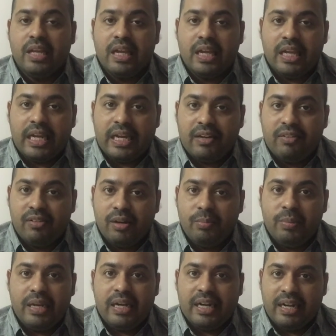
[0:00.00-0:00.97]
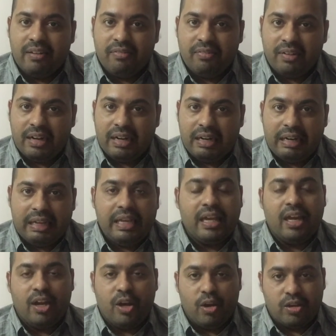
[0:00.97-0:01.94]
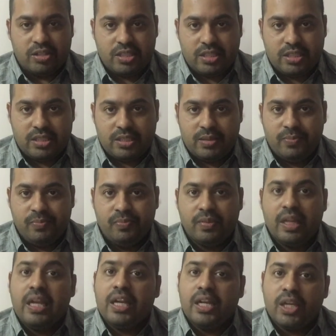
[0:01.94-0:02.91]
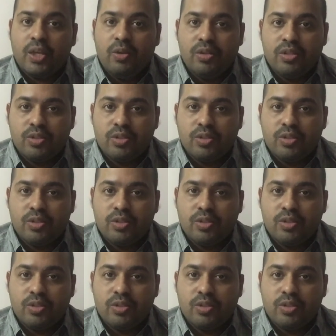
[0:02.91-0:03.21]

it will be definitely a loss. You will